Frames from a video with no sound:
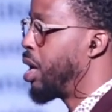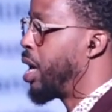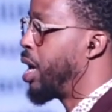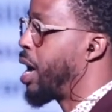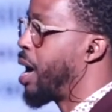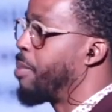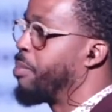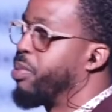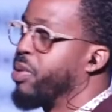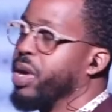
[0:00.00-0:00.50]

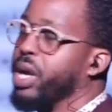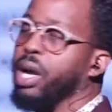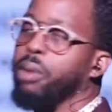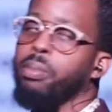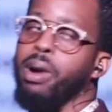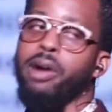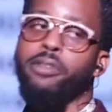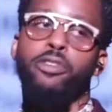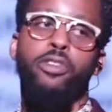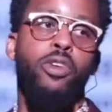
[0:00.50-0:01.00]
And I'm
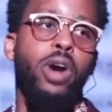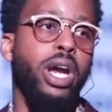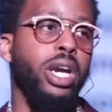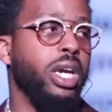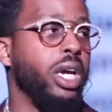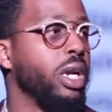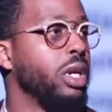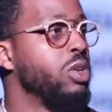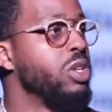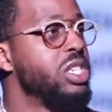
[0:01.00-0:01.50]
bringing my
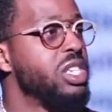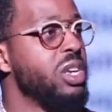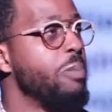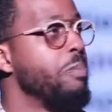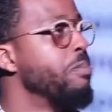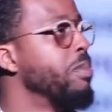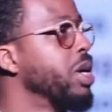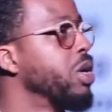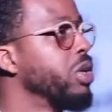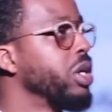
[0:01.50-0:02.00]
friend in, he's a
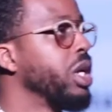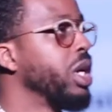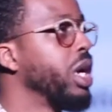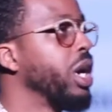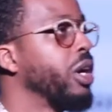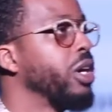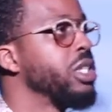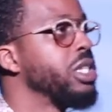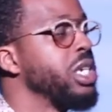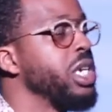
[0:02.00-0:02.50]

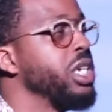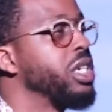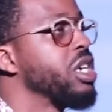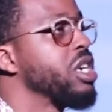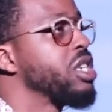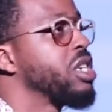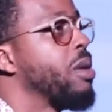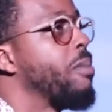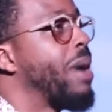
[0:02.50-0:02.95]
millionaire to teach us